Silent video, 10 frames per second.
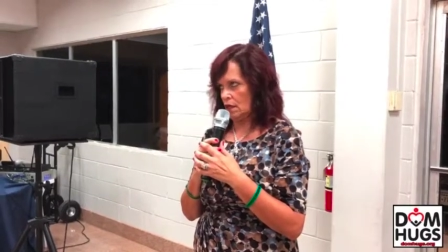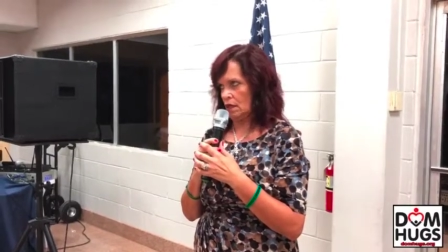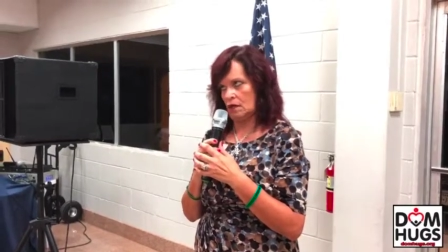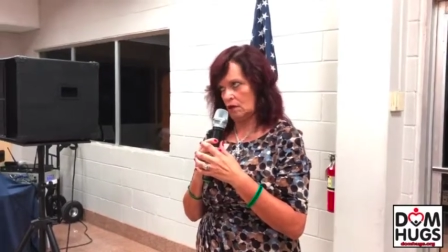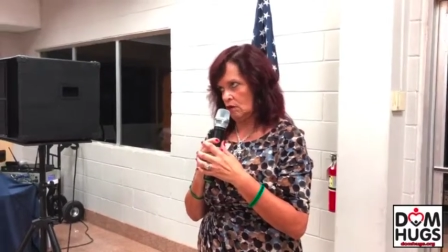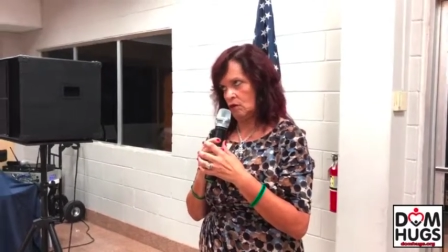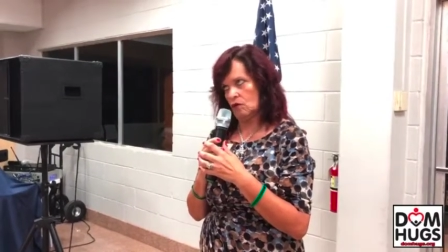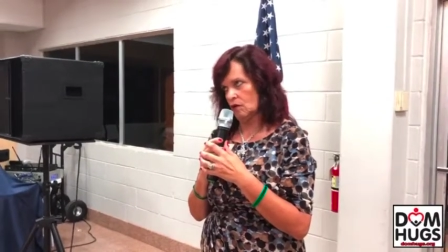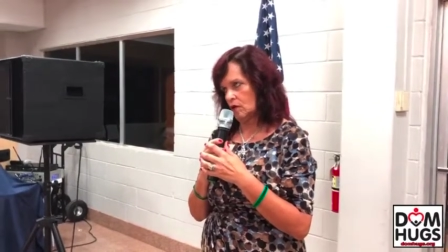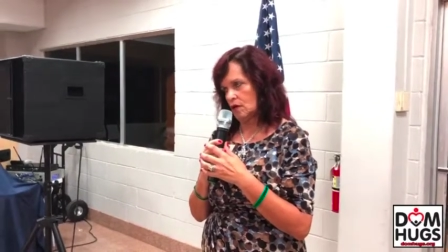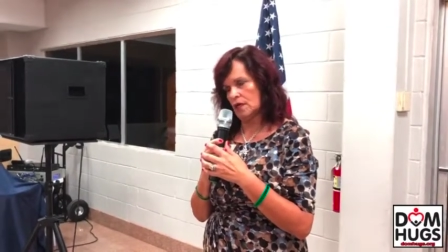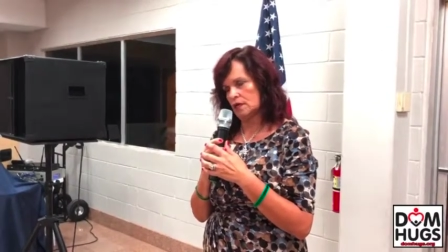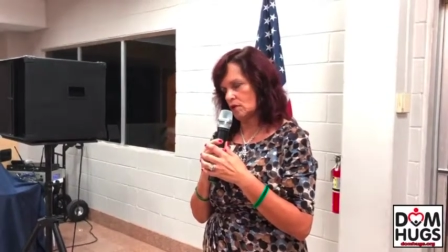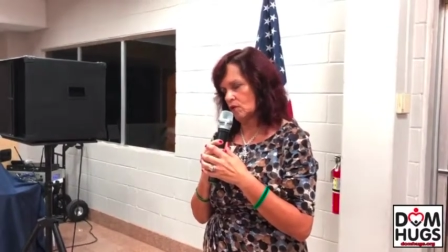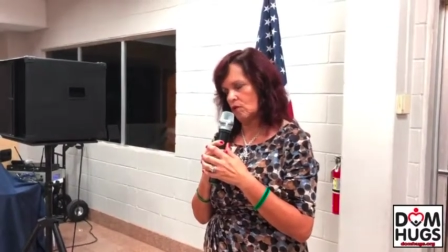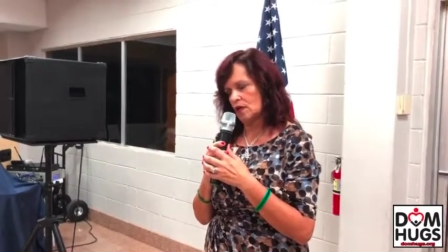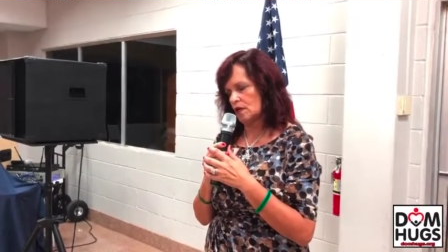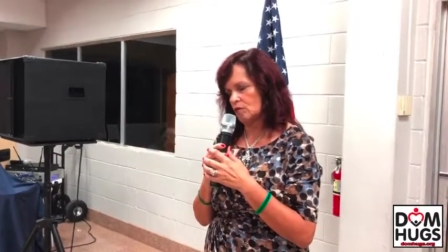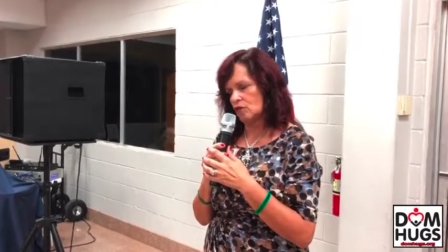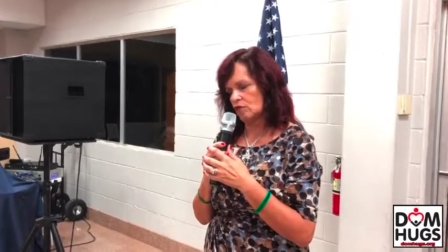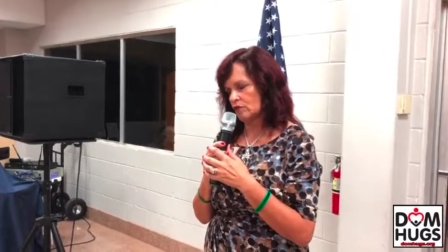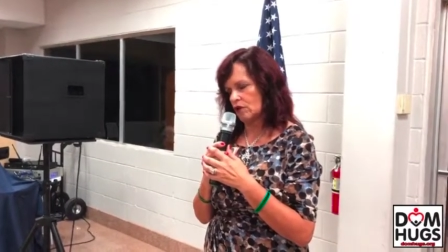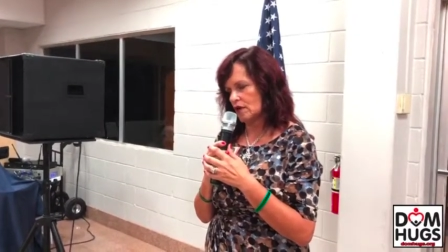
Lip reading: no, I don't want to move